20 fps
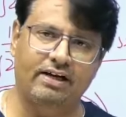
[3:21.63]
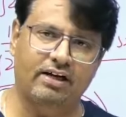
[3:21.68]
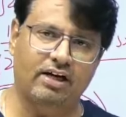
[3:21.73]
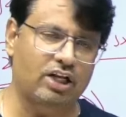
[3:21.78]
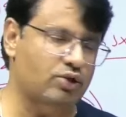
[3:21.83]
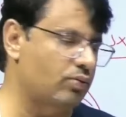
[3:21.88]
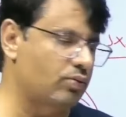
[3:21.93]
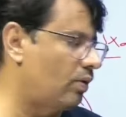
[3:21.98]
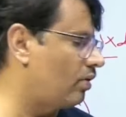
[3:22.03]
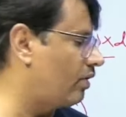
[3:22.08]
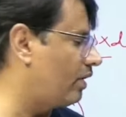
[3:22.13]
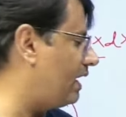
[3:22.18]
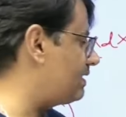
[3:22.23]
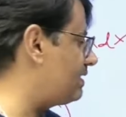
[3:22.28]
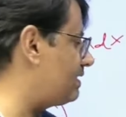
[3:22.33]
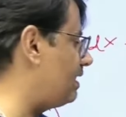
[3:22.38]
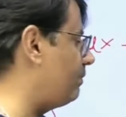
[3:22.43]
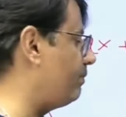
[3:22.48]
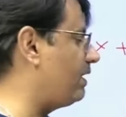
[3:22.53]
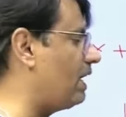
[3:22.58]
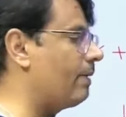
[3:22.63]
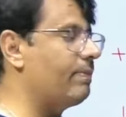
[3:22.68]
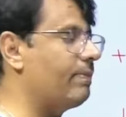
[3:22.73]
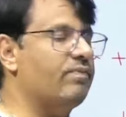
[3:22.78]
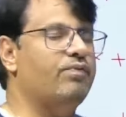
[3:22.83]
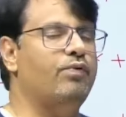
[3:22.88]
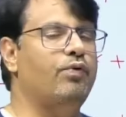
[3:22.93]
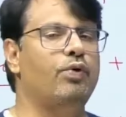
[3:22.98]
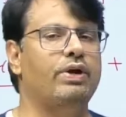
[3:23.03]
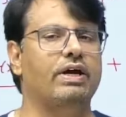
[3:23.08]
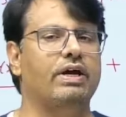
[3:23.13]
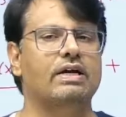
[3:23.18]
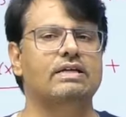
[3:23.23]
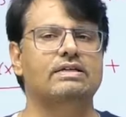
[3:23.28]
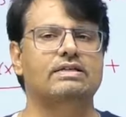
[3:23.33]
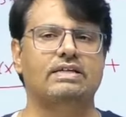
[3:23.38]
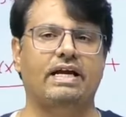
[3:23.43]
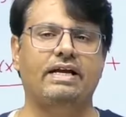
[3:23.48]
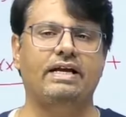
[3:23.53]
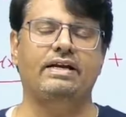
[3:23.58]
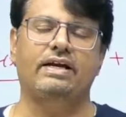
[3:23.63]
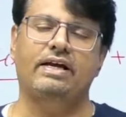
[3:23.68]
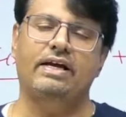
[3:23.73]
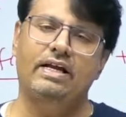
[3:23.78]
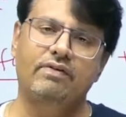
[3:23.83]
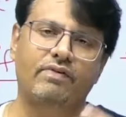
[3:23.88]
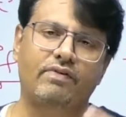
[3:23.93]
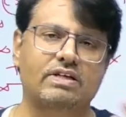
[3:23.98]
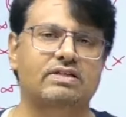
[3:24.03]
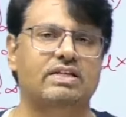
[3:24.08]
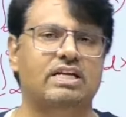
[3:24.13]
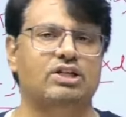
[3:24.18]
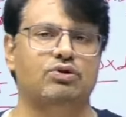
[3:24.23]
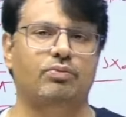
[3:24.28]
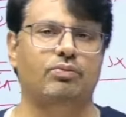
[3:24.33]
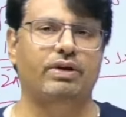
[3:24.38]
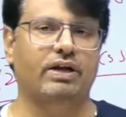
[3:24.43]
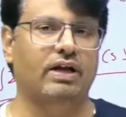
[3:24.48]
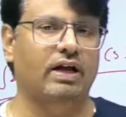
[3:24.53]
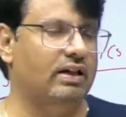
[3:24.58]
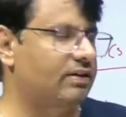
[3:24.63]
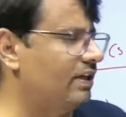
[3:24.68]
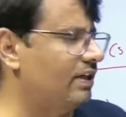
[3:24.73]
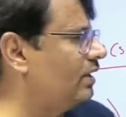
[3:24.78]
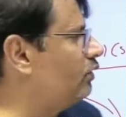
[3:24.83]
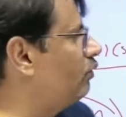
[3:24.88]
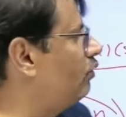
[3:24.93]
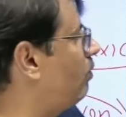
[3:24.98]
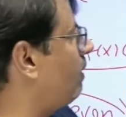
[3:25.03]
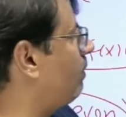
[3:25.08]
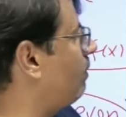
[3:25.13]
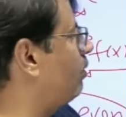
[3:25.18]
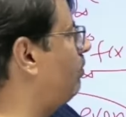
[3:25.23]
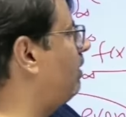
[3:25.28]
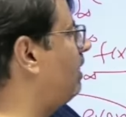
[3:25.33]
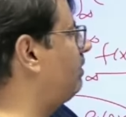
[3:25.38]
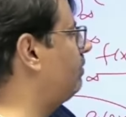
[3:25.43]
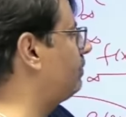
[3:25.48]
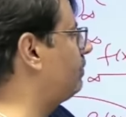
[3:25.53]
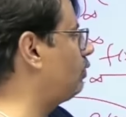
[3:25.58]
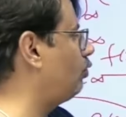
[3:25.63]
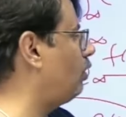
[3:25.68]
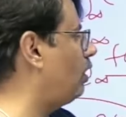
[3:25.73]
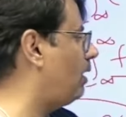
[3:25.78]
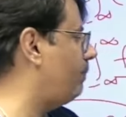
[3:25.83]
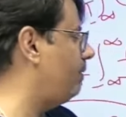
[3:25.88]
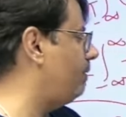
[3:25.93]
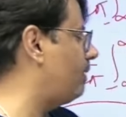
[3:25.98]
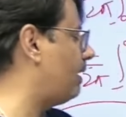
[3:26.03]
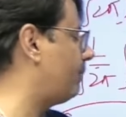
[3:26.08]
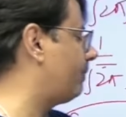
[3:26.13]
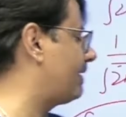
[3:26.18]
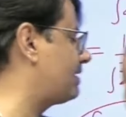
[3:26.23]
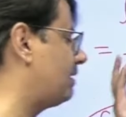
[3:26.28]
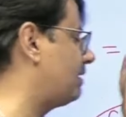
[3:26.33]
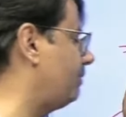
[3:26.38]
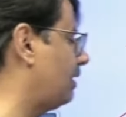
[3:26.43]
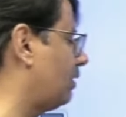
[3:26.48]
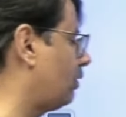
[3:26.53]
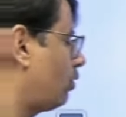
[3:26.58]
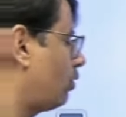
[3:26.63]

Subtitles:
to find the Fourier sine transform and the inverse Fourier sine transform. I will cover that later. For